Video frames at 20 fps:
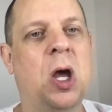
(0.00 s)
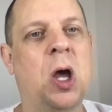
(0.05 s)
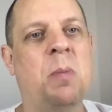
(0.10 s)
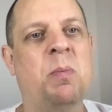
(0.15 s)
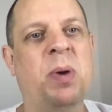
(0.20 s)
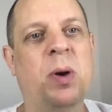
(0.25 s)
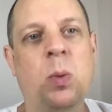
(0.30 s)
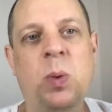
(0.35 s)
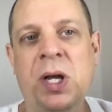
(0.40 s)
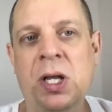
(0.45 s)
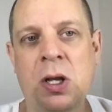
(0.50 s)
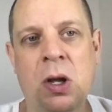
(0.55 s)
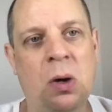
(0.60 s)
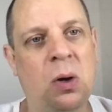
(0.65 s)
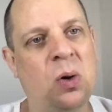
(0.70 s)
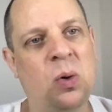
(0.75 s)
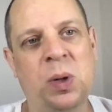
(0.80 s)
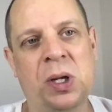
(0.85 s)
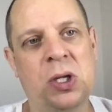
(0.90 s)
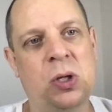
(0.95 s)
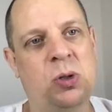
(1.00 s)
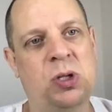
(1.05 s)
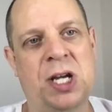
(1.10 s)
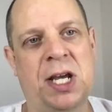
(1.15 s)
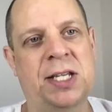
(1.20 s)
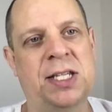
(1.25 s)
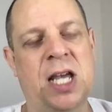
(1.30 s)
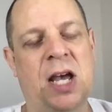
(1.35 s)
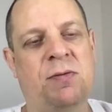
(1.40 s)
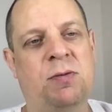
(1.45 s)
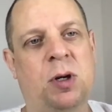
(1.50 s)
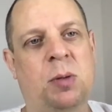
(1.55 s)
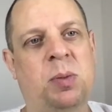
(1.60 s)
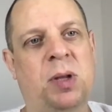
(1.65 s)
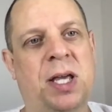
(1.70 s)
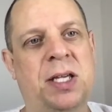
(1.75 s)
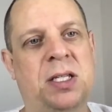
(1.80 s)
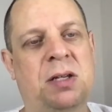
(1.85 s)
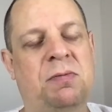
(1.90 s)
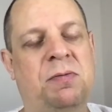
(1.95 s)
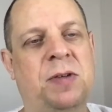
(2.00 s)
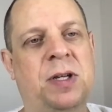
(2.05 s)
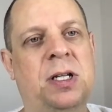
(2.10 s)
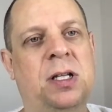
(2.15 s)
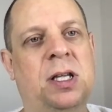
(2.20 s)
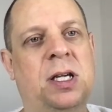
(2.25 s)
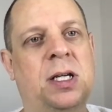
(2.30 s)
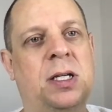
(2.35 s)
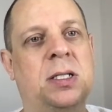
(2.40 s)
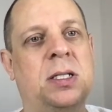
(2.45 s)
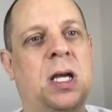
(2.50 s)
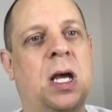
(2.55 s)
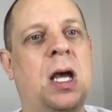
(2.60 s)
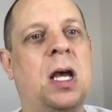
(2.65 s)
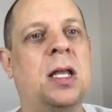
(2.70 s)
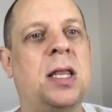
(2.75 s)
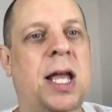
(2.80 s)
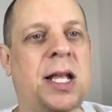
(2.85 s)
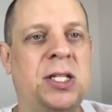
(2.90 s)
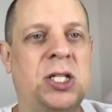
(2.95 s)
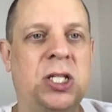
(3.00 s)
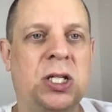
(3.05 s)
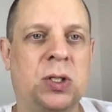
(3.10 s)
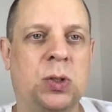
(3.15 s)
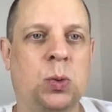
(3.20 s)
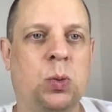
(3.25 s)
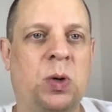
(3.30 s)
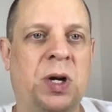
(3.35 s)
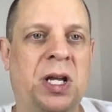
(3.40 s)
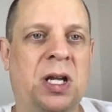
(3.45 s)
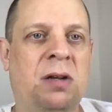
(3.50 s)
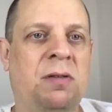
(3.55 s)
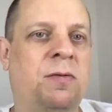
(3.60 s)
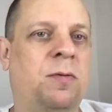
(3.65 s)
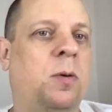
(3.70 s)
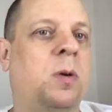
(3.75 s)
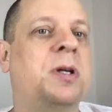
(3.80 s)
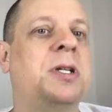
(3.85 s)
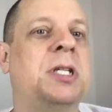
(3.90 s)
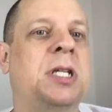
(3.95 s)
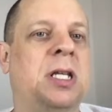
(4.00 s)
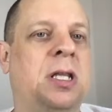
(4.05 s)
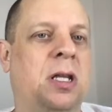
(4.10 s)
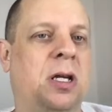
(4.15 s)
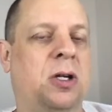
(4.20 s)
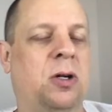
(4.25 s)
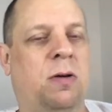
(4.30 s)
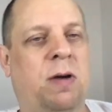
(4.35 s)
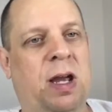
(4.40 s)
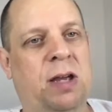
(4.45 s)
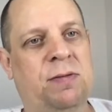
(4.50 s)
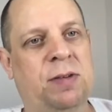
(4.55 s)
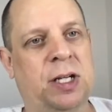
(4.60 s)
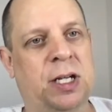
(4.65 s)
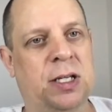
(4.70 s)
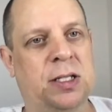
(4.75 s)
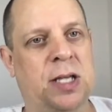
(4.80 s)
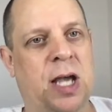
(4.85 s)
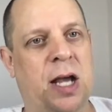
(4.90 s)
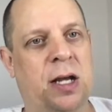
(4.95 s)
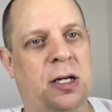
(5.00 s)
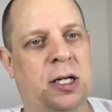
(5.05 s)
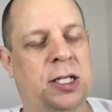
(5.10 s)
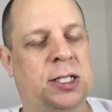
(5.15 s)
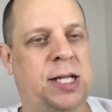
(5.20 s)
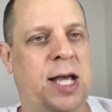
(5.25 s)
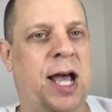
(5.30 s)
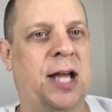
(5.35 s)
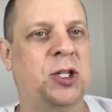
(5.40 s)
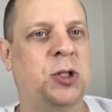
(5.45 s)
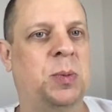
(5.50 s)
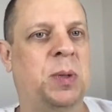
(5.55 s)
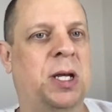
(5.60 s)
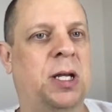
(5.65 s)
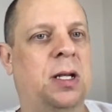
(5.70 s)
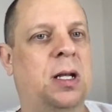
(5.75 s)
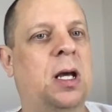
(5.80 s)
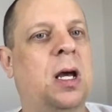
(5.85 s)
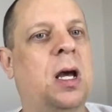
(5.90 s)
But we know when you chase after pleasant feelings, that's just reinforcing the craving, desire, attachment.